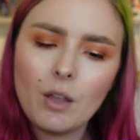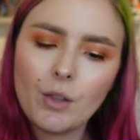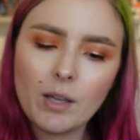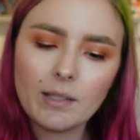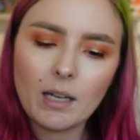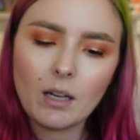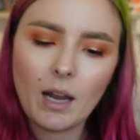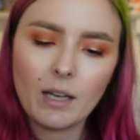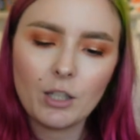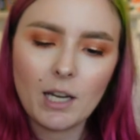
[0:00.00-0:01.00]
Thursday
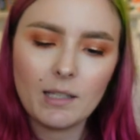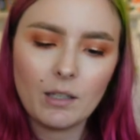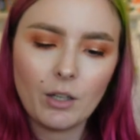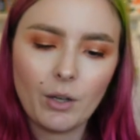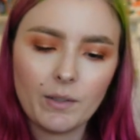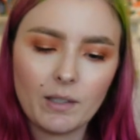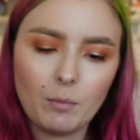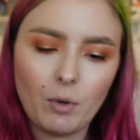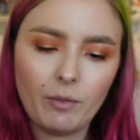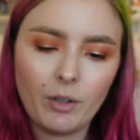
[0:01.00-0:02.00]
night, chasing girls and
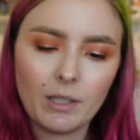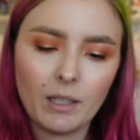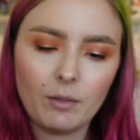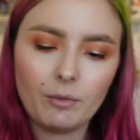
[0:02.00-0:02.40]
more vodka.